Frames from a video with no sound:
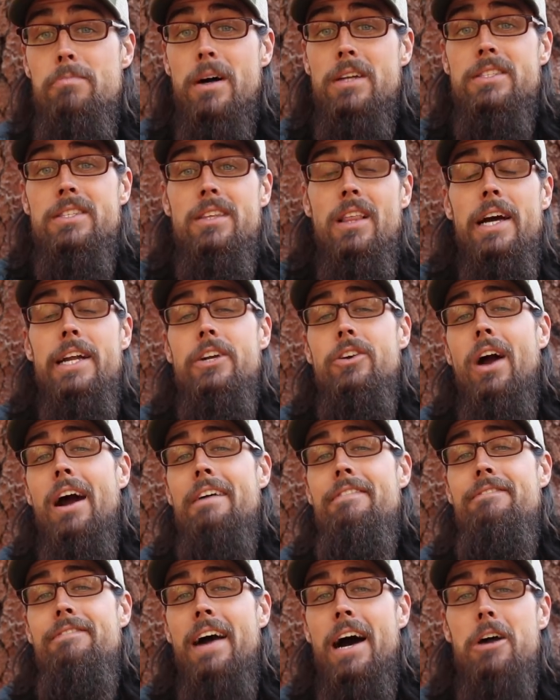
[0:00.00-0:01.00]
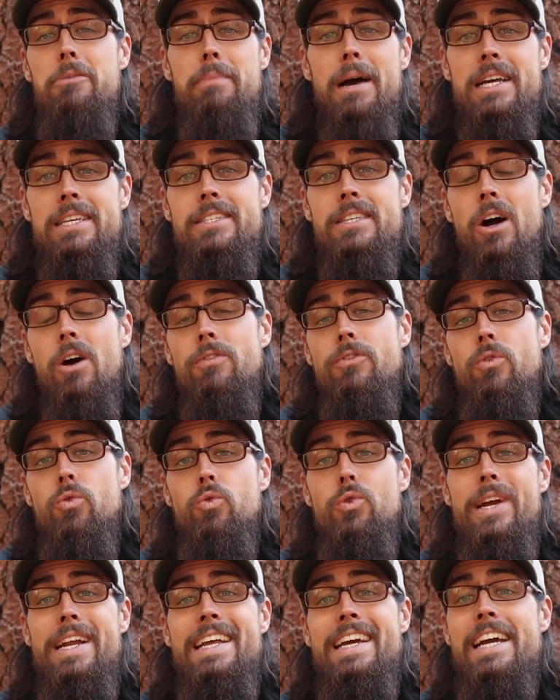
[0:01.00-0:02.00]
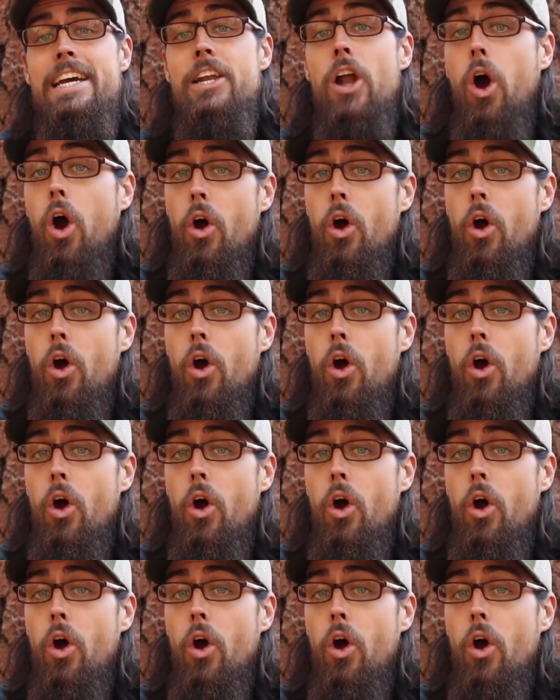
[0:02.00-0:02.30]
months later, I found myself reading an